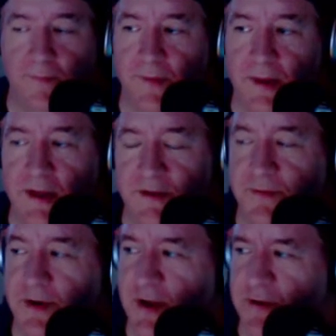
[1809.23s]
That's
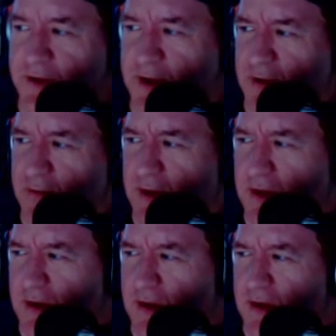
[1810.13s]
pretty interesting.
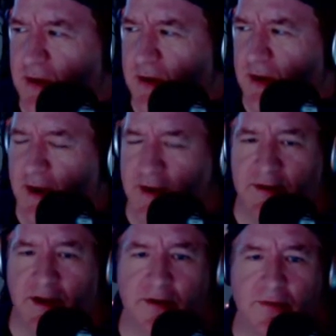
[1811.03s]
I guess
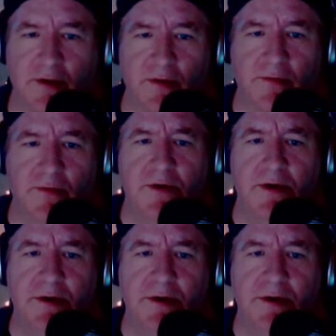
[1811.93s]
I can read one more.